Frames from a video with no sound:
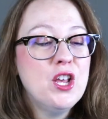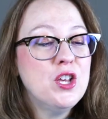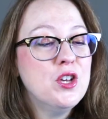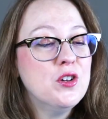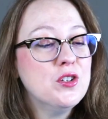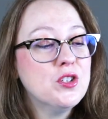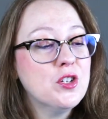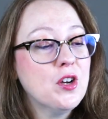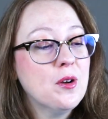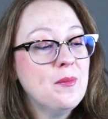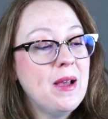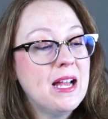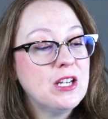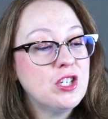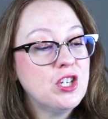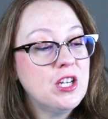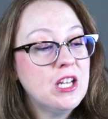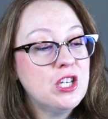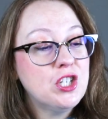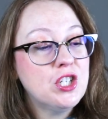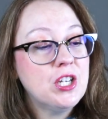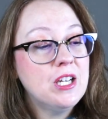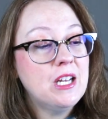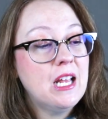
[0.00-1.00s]
Use your
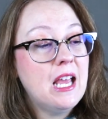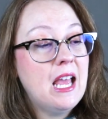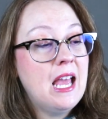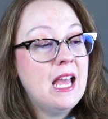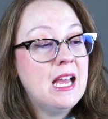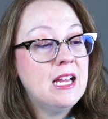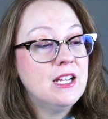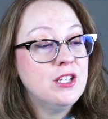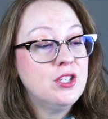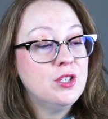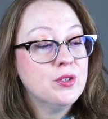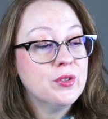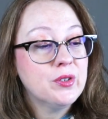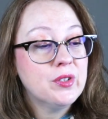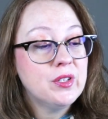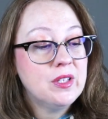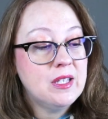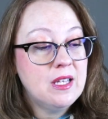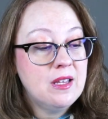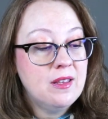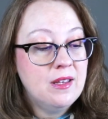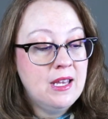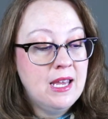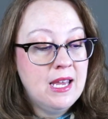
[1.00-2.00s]
imagination and you'll
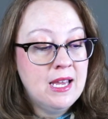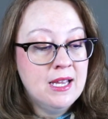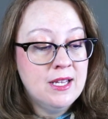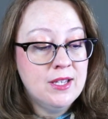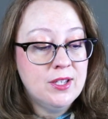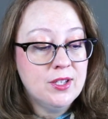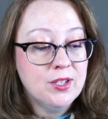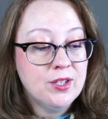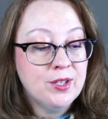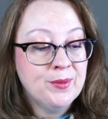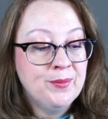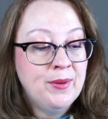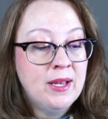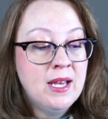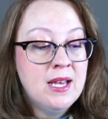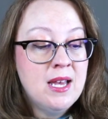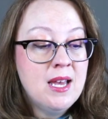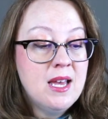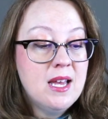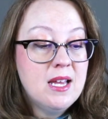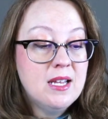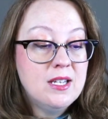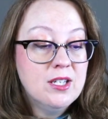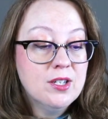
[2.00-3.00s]
see the answer.
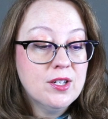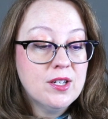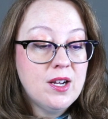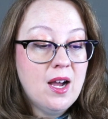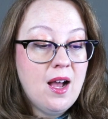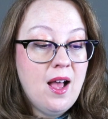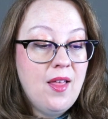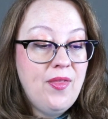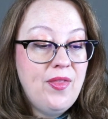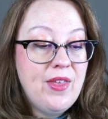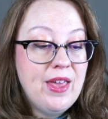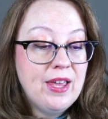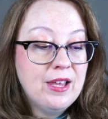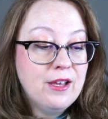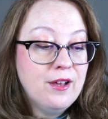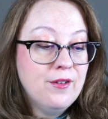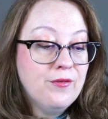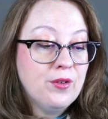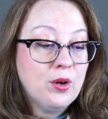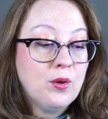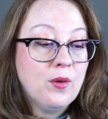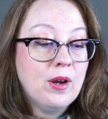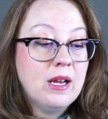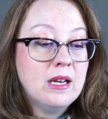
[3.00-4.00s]
Dear God, thank you
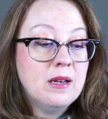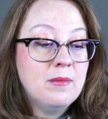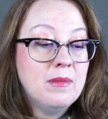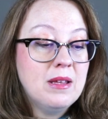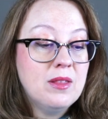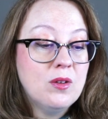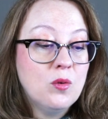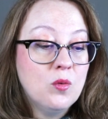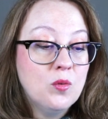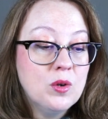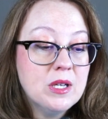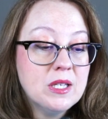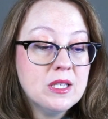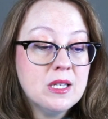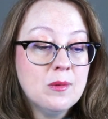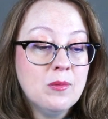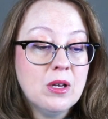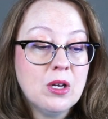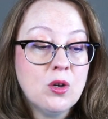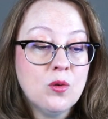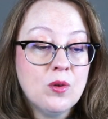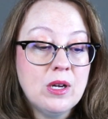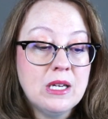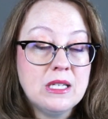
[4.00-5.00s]
for granting me the wisdom
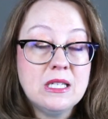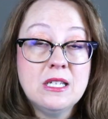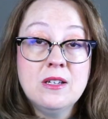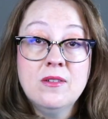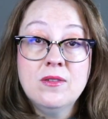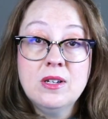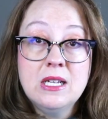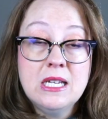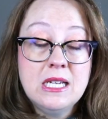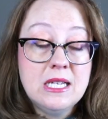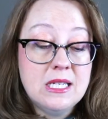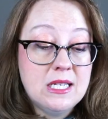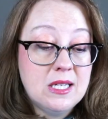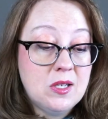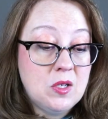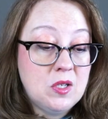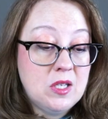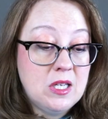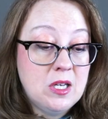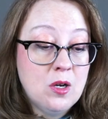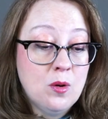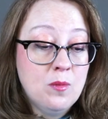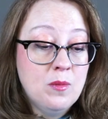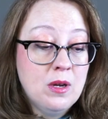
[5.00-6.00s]
and creativity to
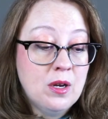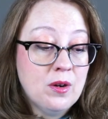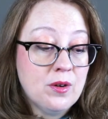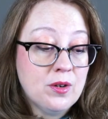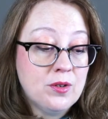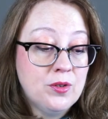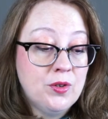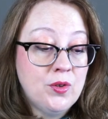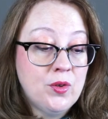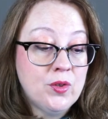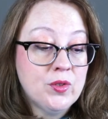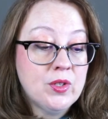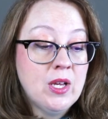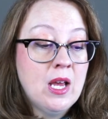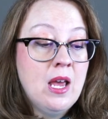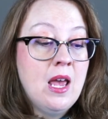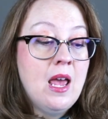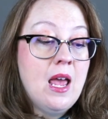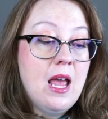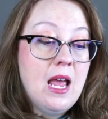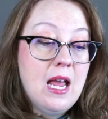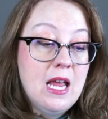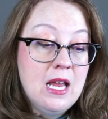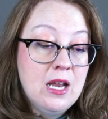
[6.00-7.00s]
see your miracles
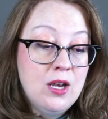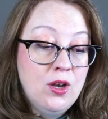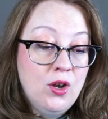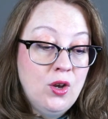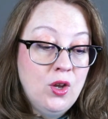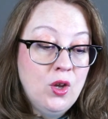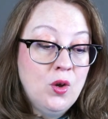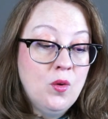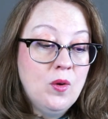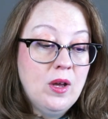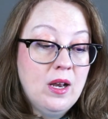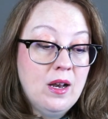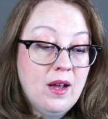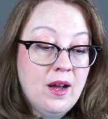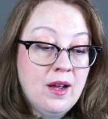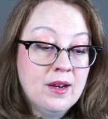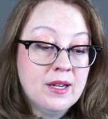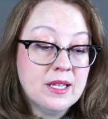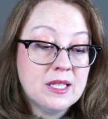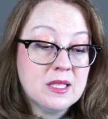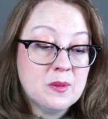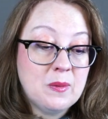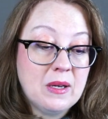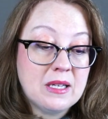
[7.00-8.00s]
in new and
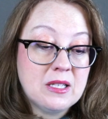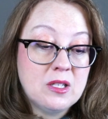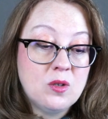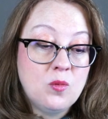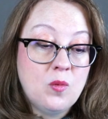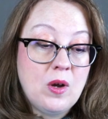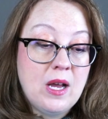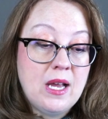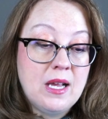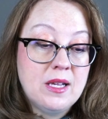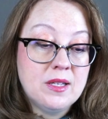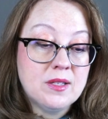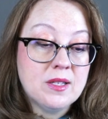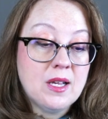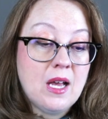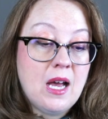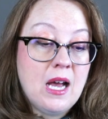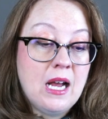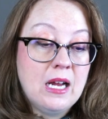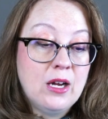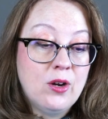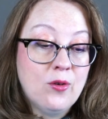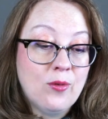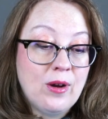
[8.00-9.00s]
unexpected ways.
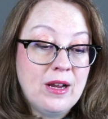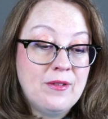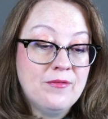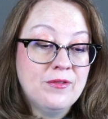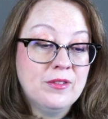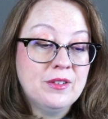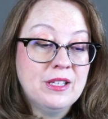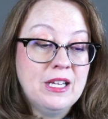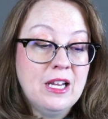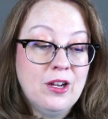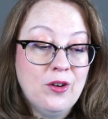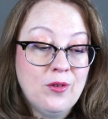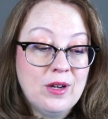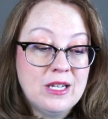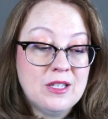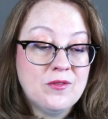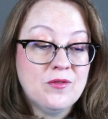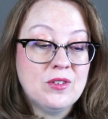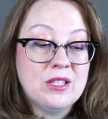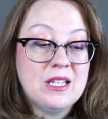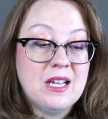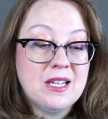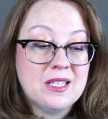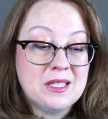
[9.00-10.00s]
I gratefully and
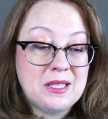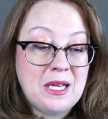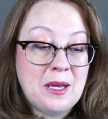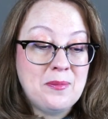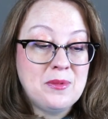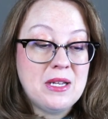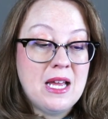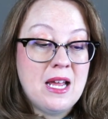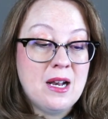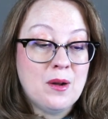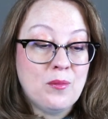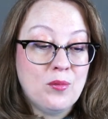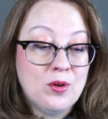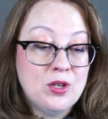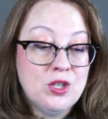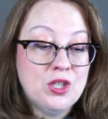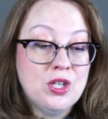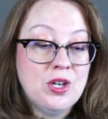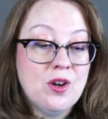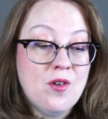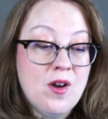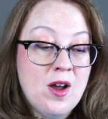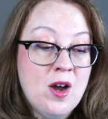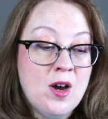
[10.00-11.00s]
gracefully accept and
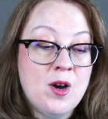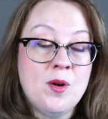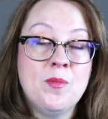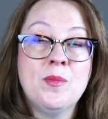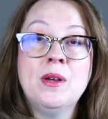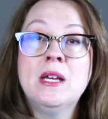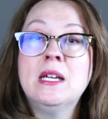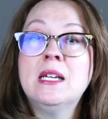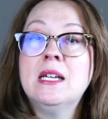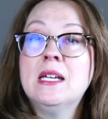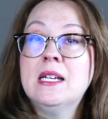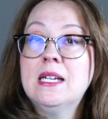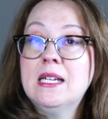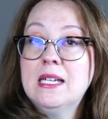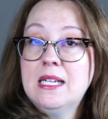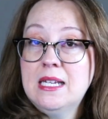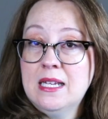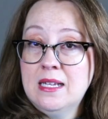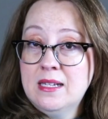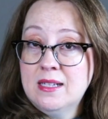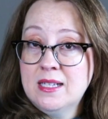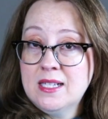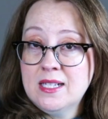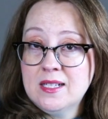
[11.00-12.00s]
appreciate your help
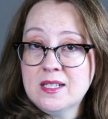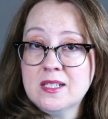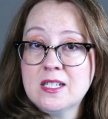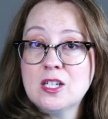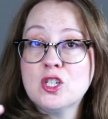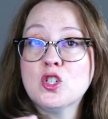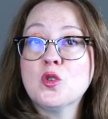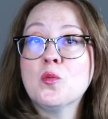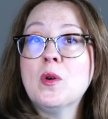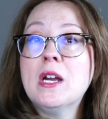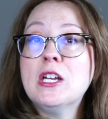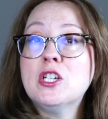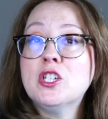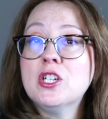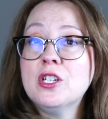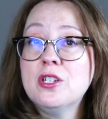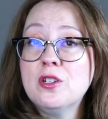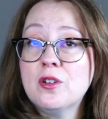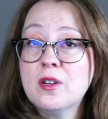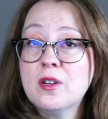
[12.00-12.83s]
in this situation, you